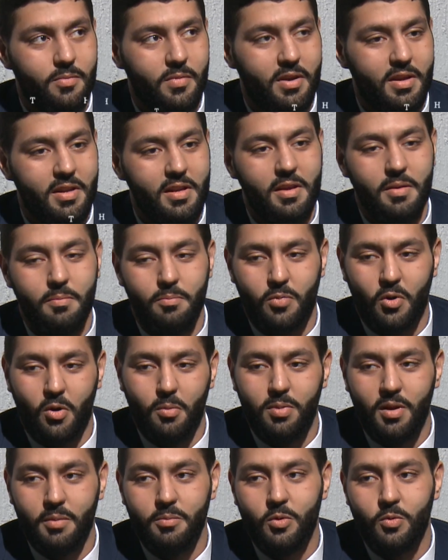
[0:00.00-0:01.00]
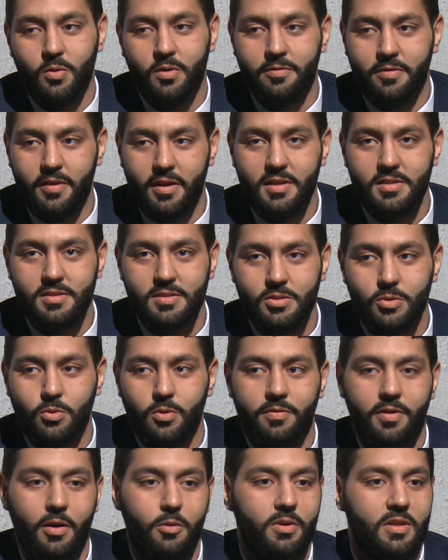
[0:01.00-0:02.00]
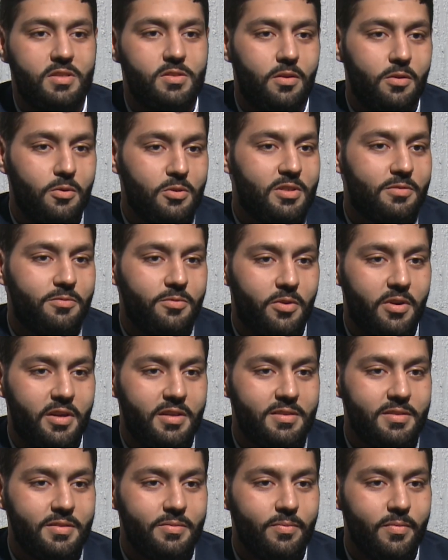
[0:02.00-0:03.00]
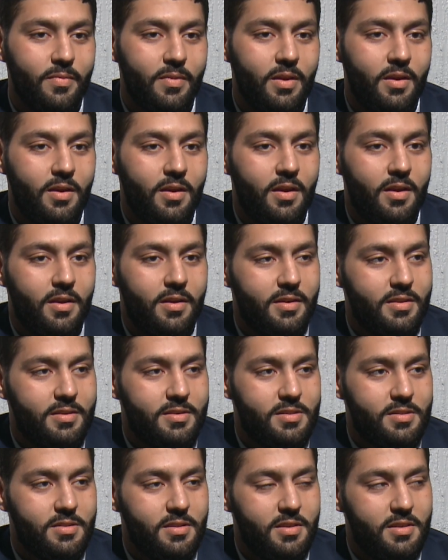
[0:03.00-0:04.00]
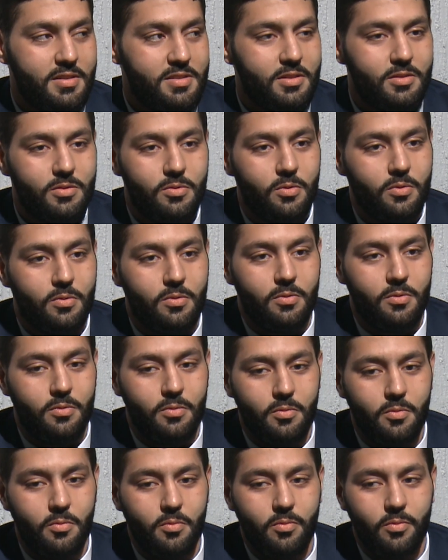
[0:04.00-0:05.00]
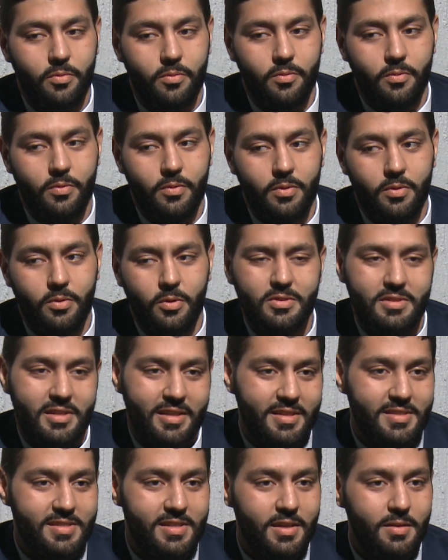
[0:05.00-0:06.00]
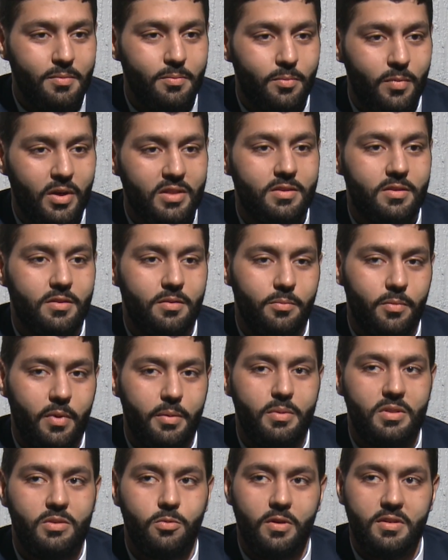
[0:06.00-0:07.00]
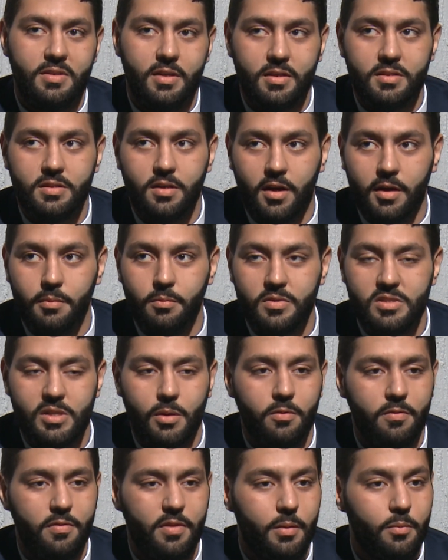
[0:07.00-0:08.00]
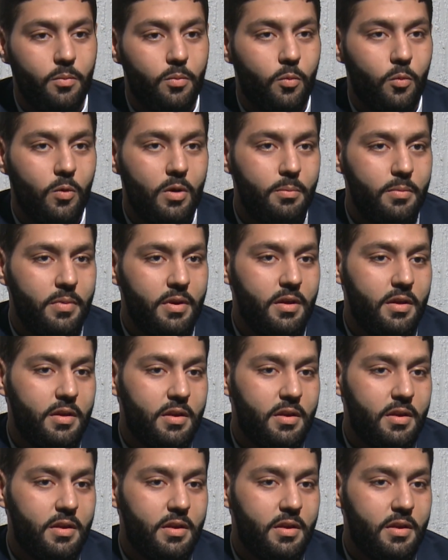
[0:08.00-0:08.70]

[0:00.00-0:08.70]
Any problem you will face, you will find a solution for it. It's easy to, not easy, but maybe it will take time. Some of them will be